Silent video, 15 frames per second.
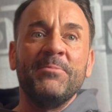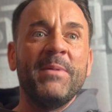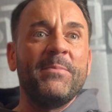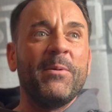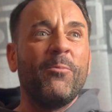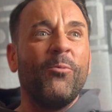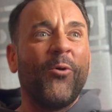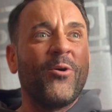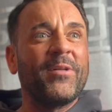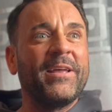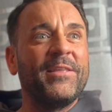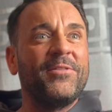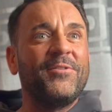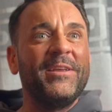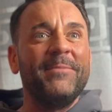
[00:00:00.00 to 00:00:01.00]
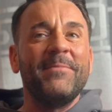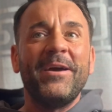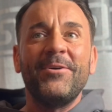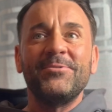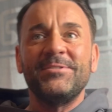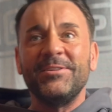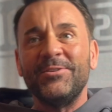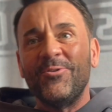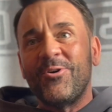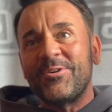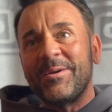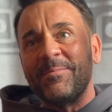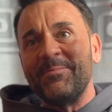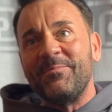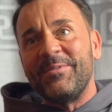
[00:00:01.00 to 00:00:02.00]
maybe walk like 3 miles to knock
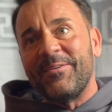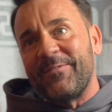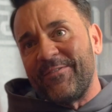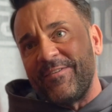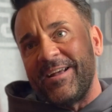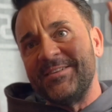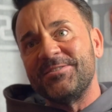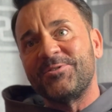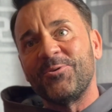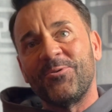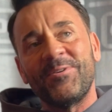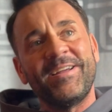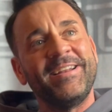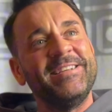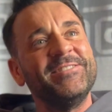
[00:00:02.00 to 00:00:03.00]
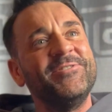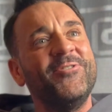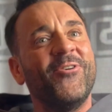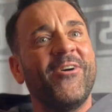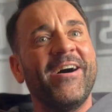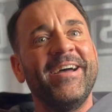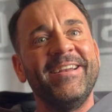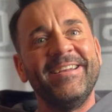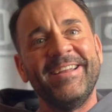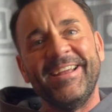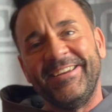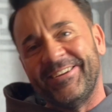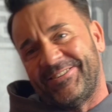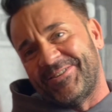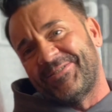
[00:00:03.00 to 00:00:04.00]
your friend's door, and then he's not in, and then
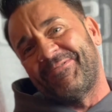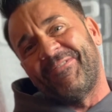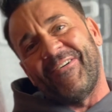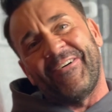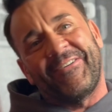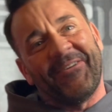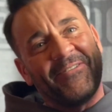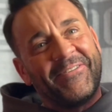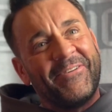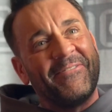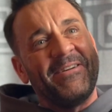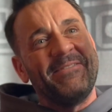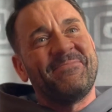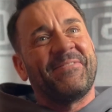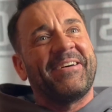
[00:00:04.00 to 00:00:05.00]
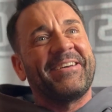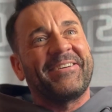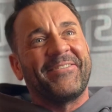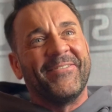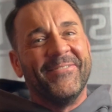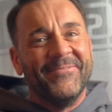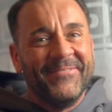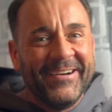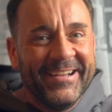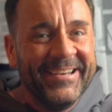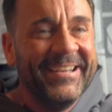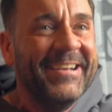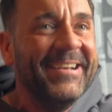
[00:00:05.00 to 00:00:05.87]
you just walk all the way back home, man.